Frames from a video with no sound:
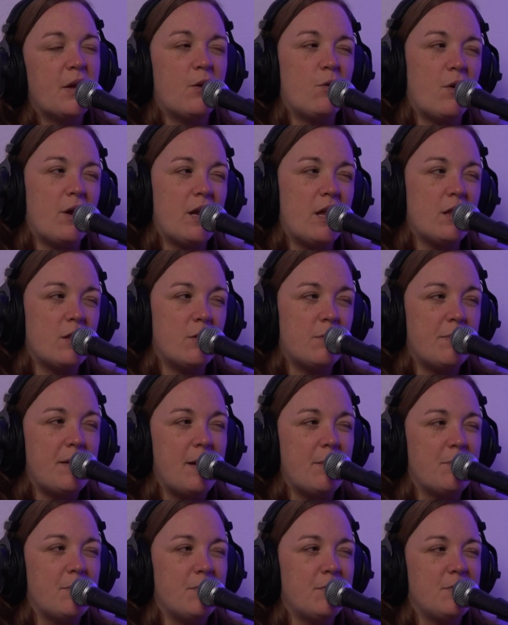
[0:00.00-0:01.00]
Like grading their
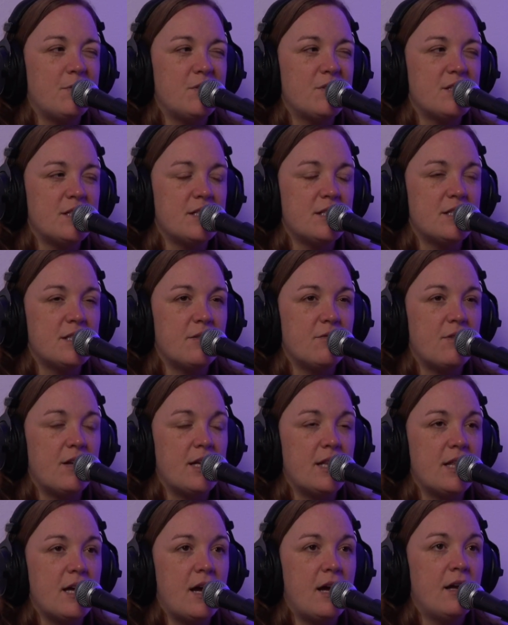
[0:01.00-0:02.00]
papers and stuff
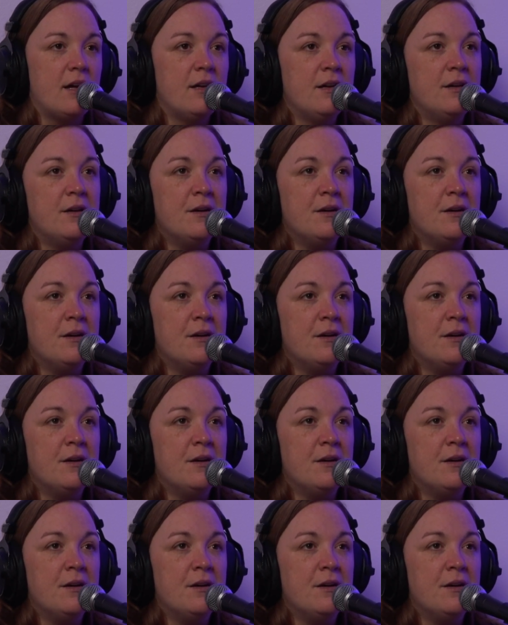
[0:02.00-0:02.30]
like that.